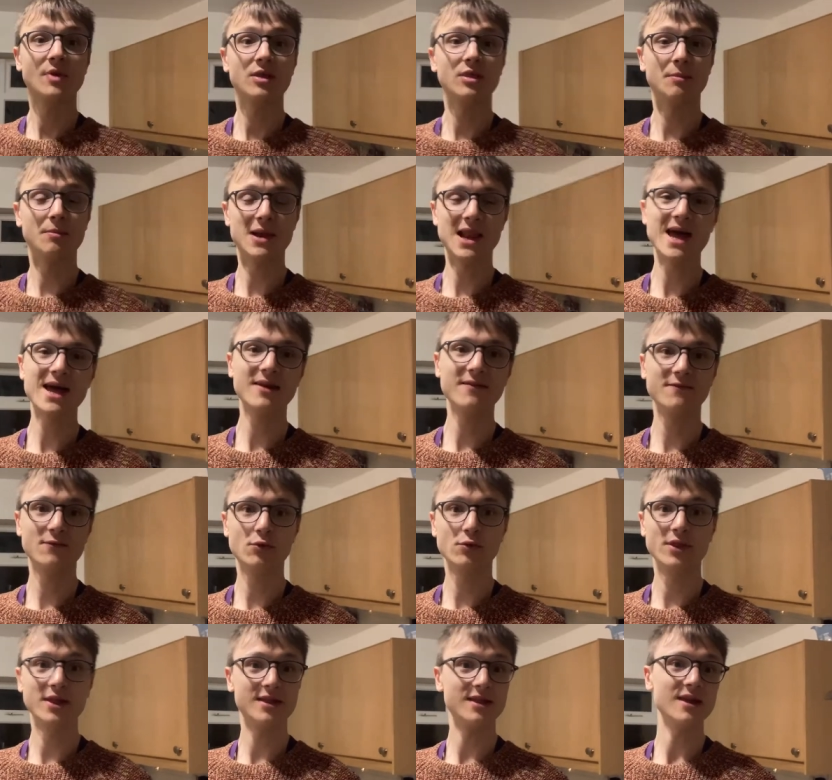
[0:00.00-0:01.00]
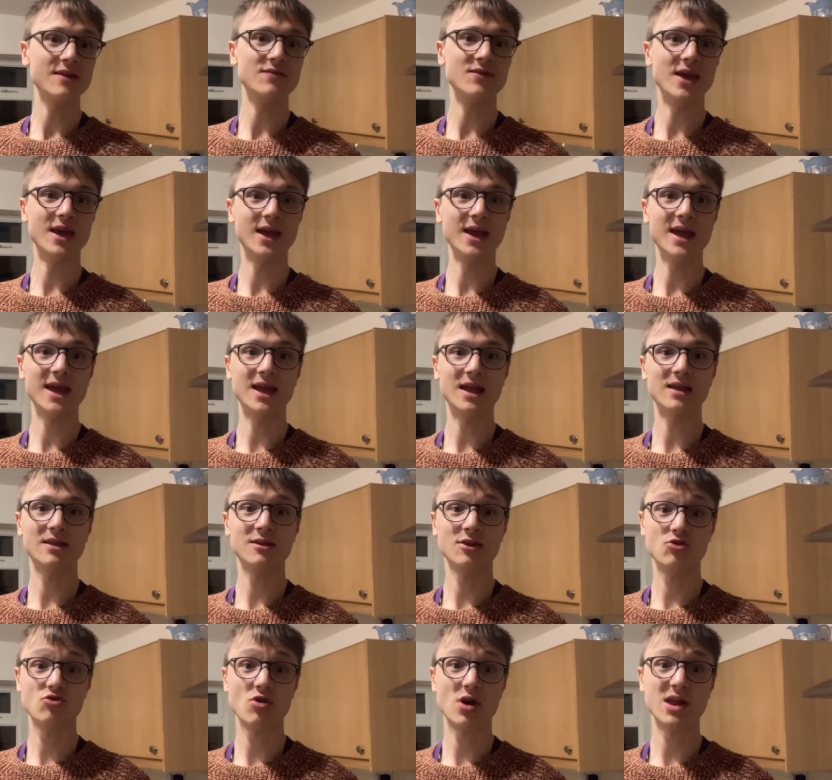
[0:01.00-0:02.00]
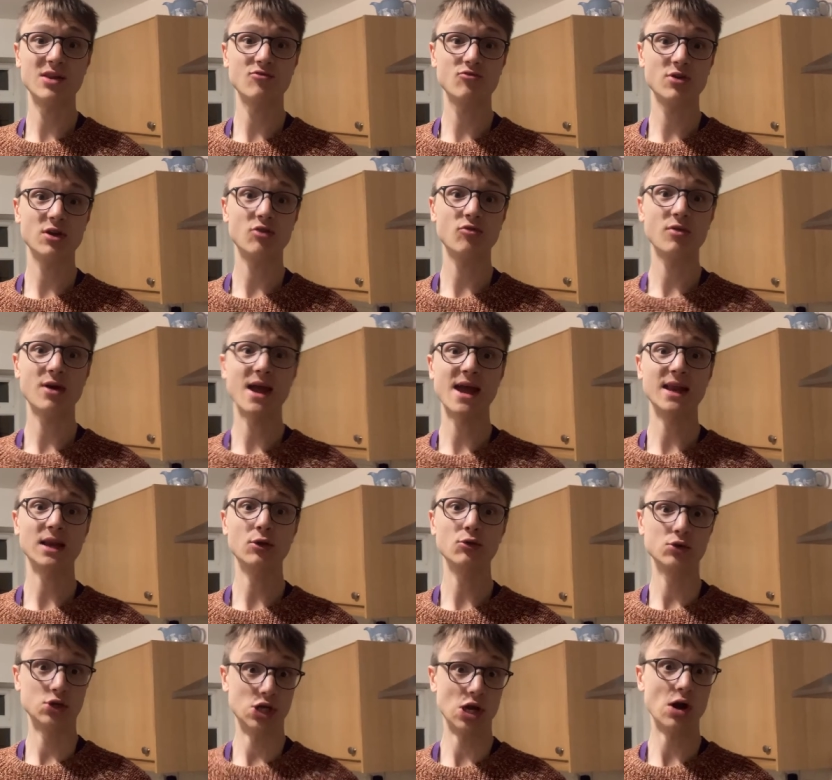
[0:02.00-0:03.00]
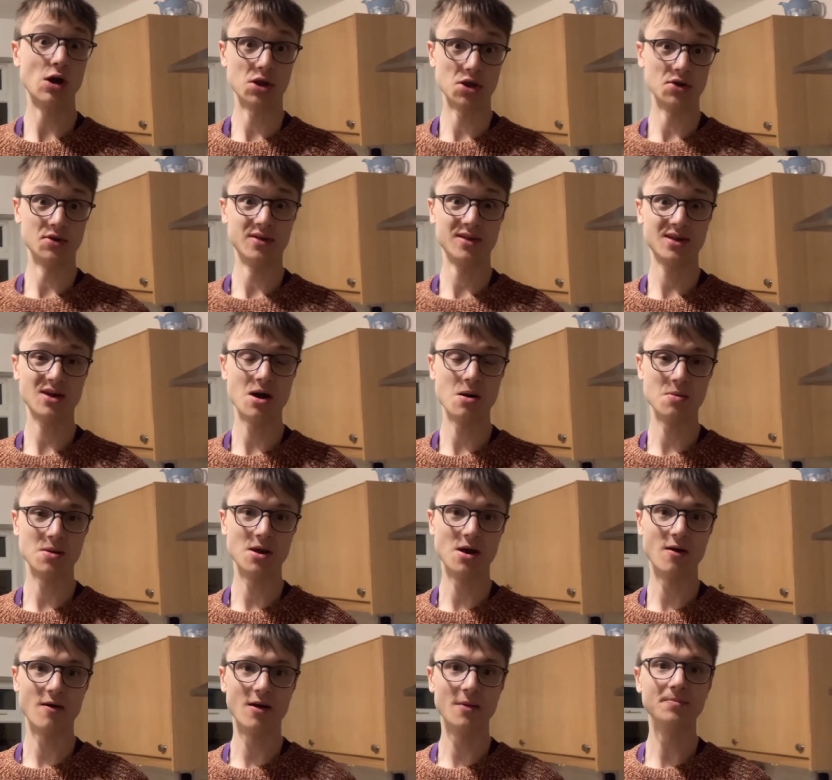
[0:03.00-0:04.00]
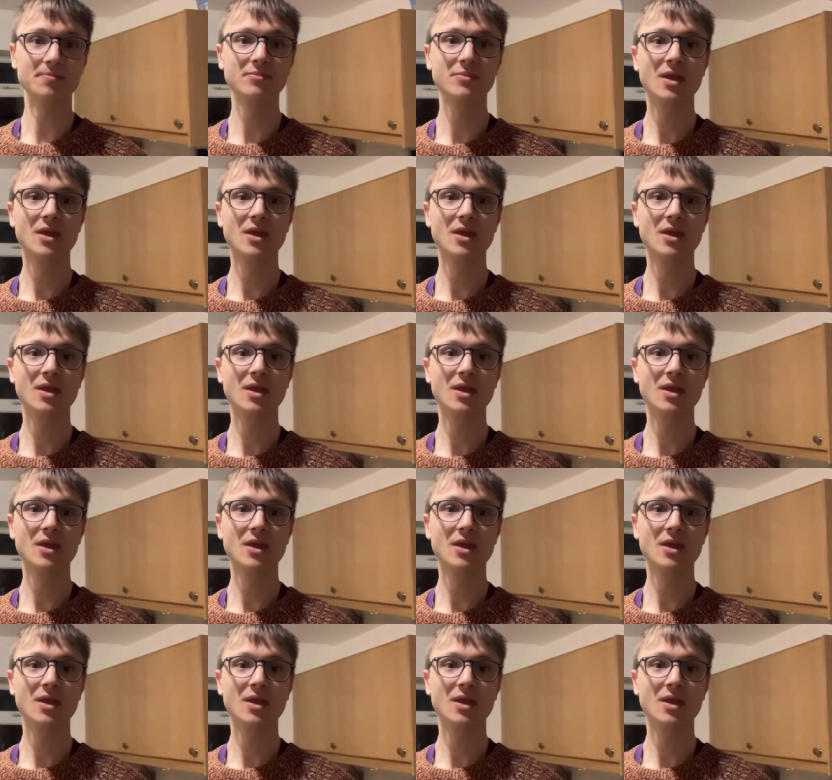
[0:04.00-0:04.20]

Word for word: The plan for this evening is to try and recreate Luciano's carbonara.